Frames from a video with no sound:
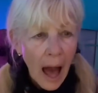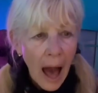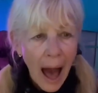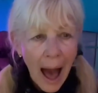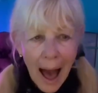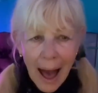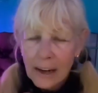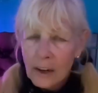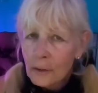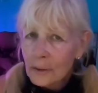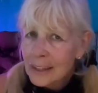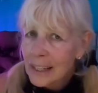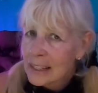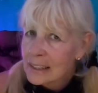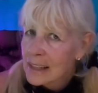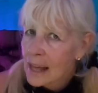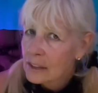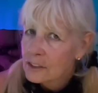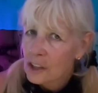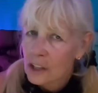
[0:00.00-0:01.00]
I don't think
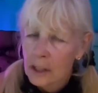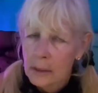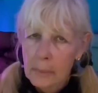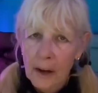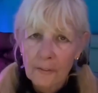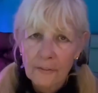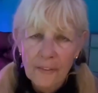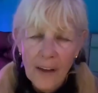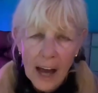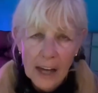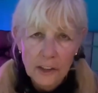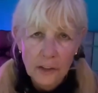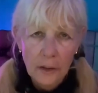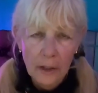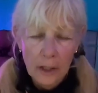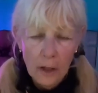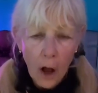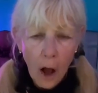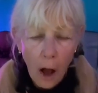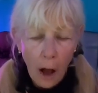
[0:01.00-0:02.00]
that's going to be a factor
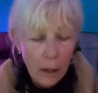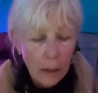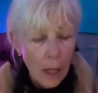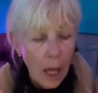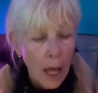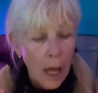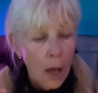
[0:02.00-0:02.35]
at all.